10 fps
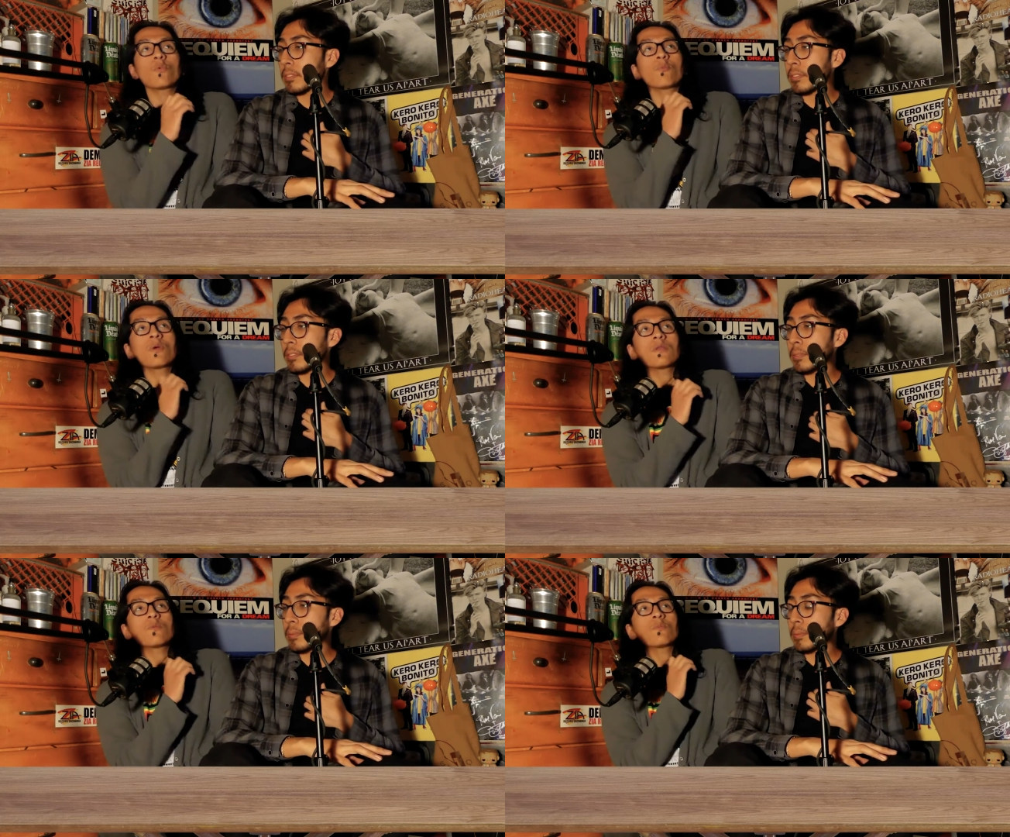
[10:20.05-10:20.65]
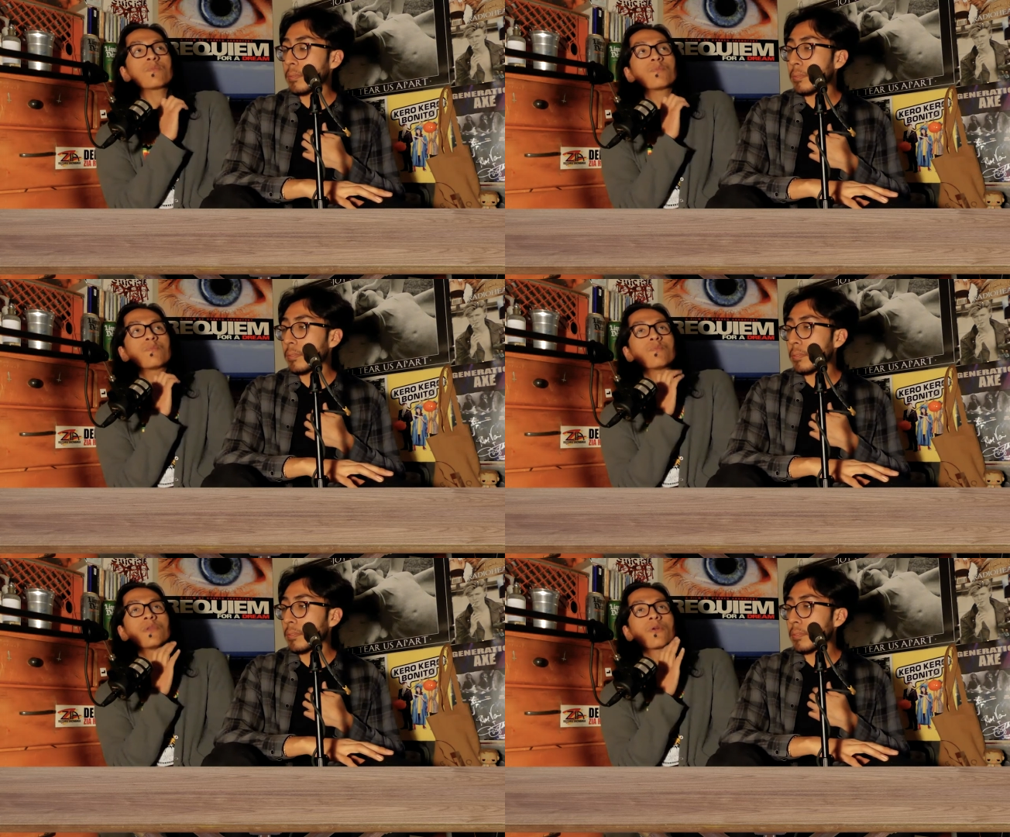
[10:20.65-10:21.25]
Speaker 1: when
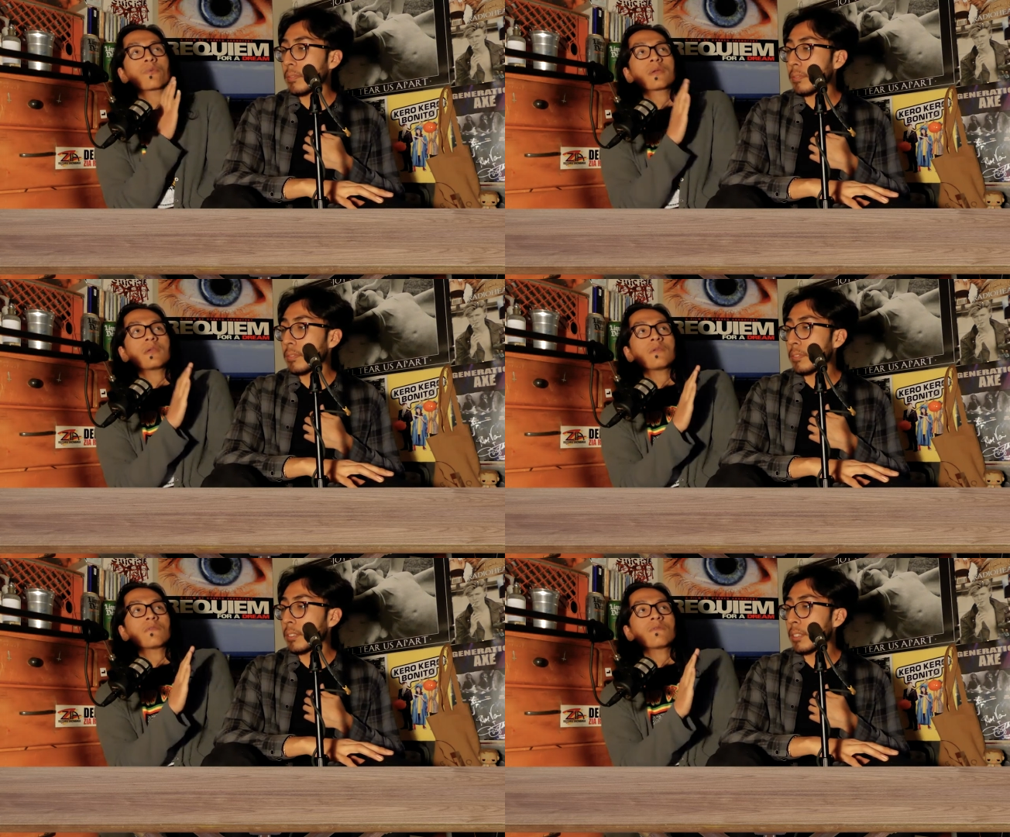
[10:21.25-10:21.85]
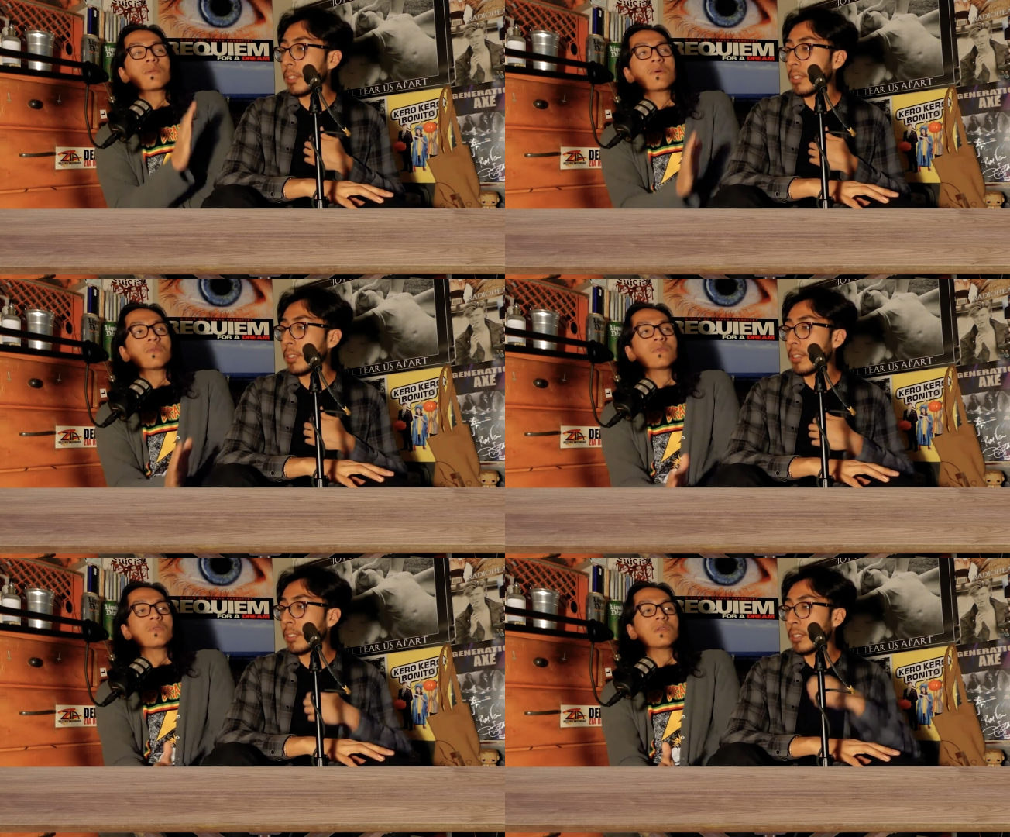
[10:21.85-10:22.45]
there will be female
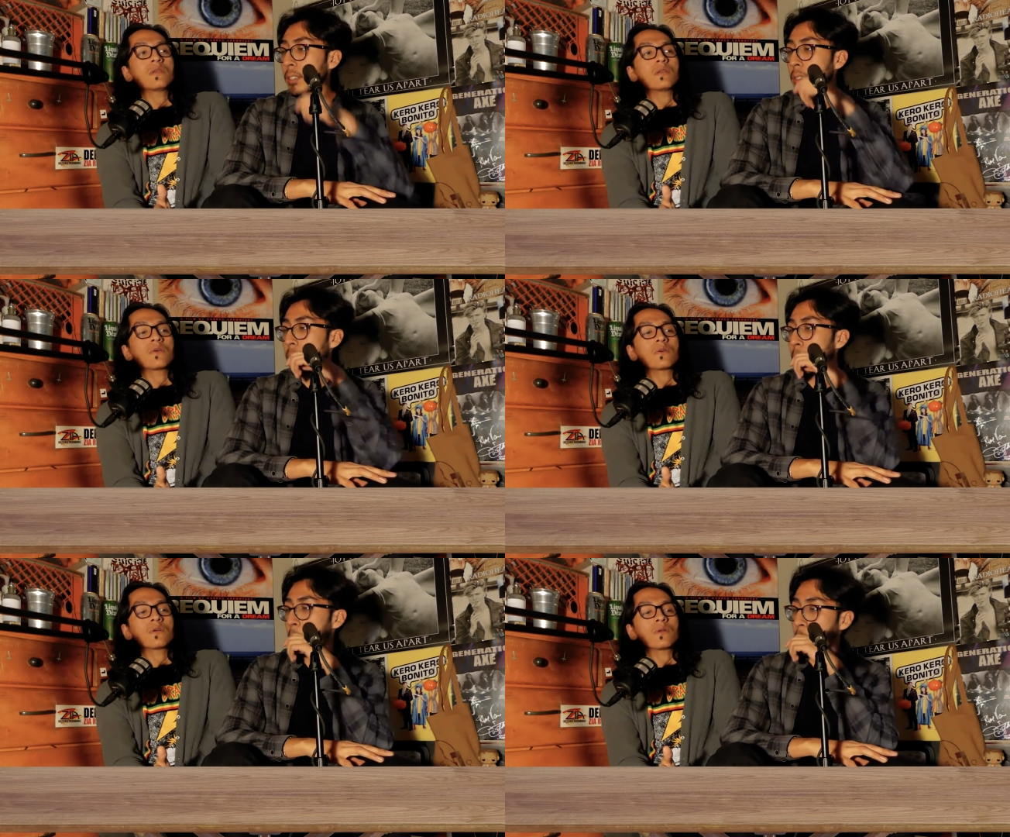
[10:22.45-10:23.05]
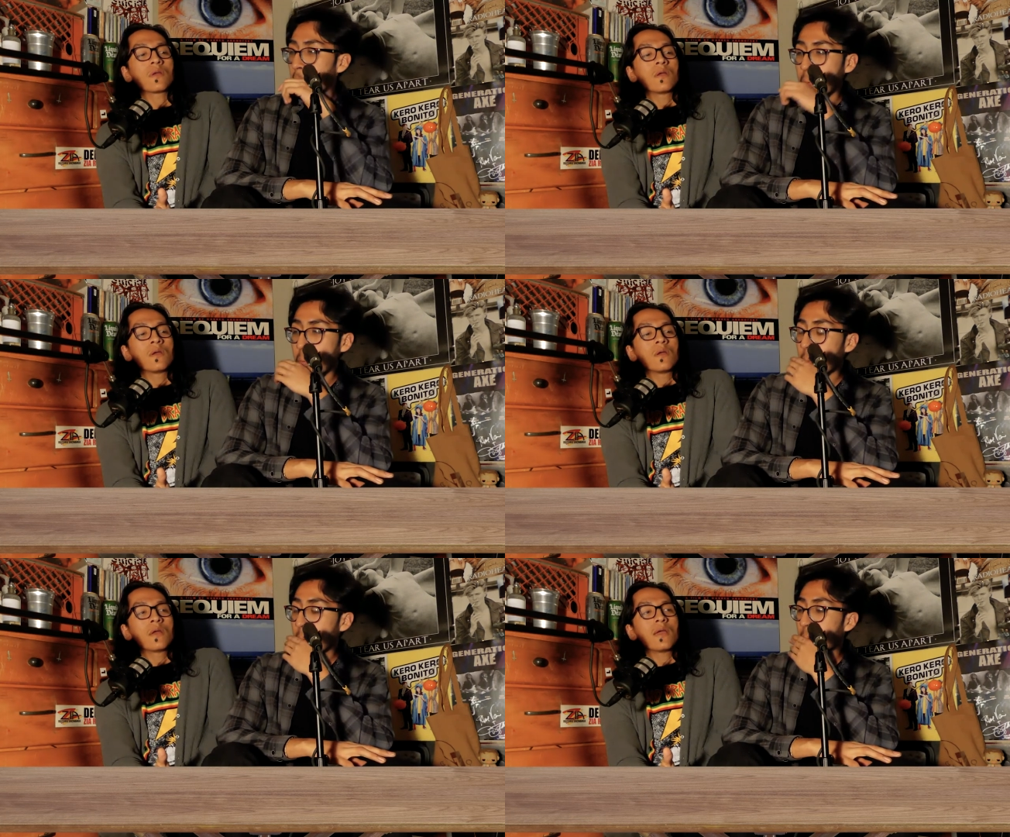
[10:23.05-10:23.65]
nudity or
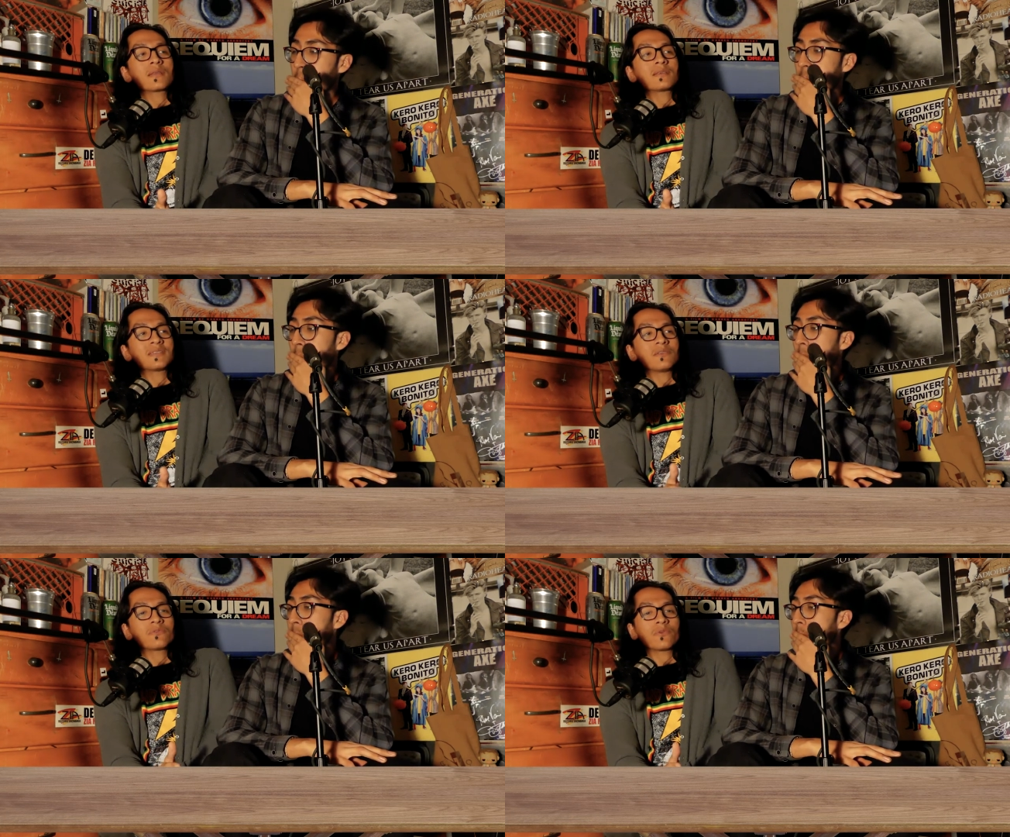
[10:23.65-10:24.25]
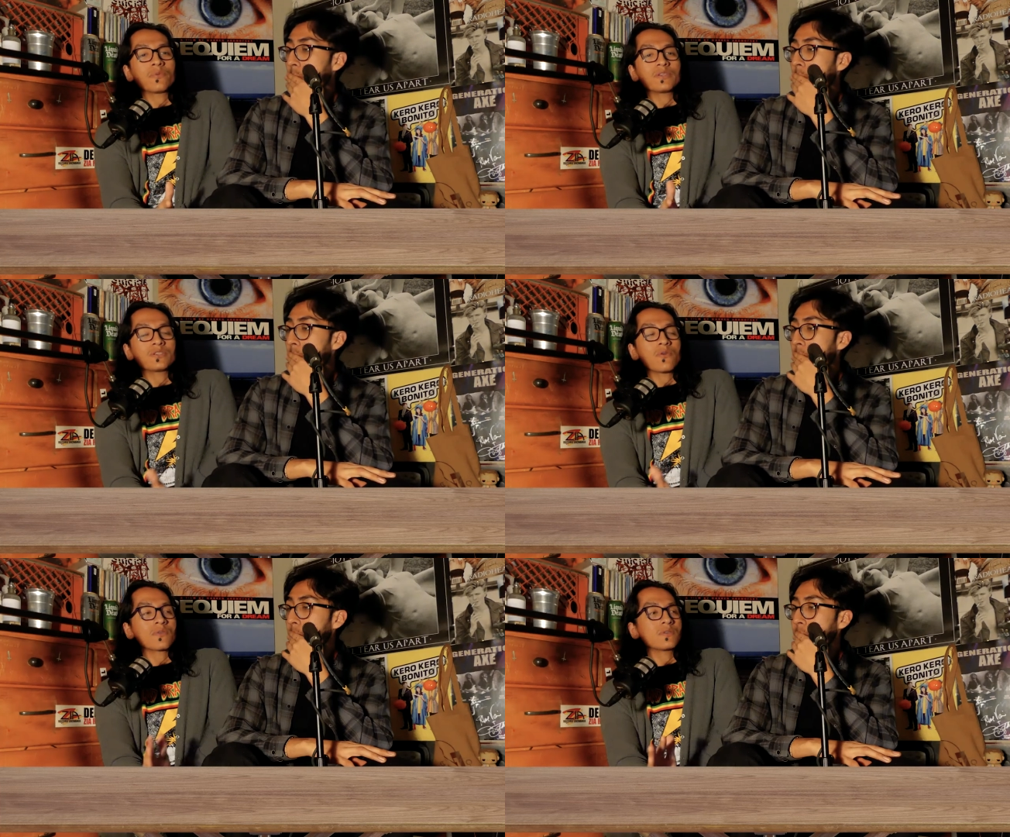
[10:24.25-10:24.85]
because it, will be
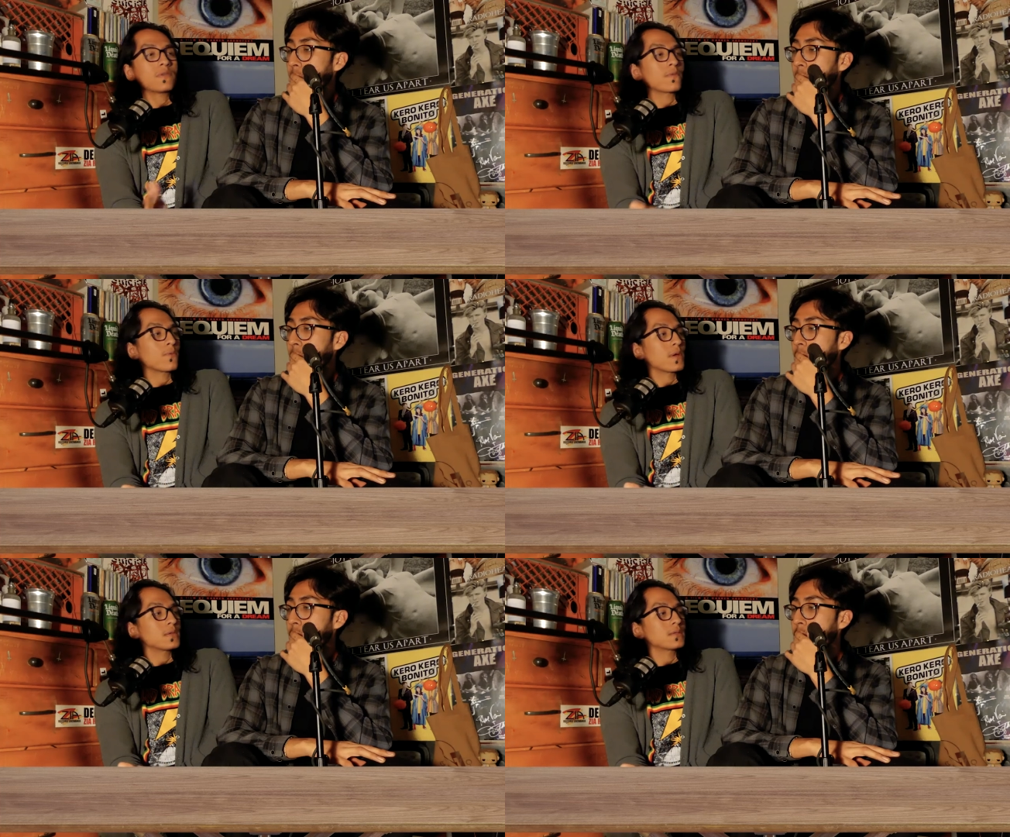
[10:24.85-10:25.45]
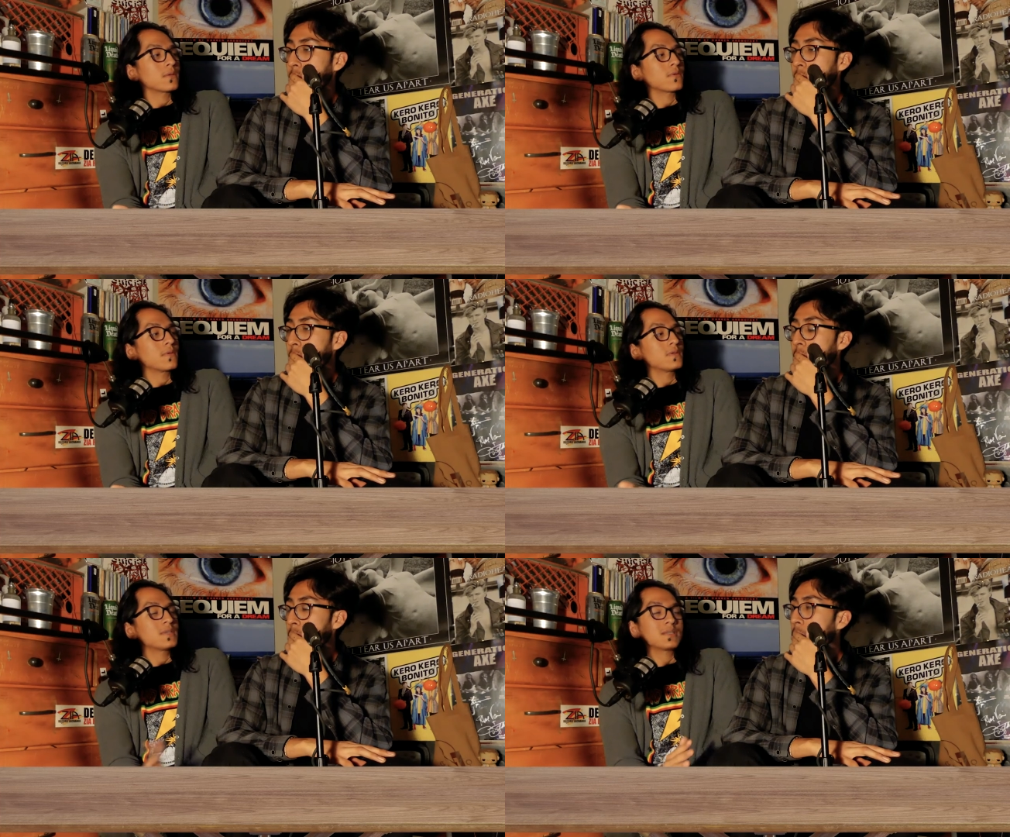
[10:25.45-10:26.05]
shown in two different ways. You know,
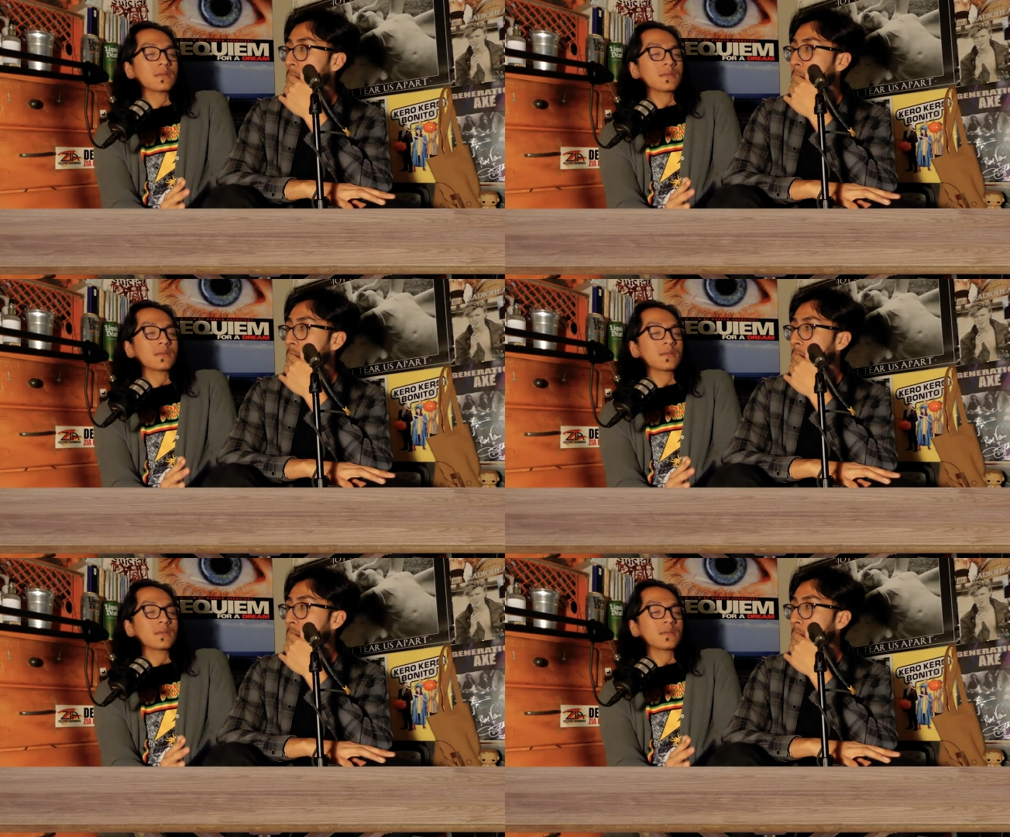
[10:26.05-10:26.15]
you see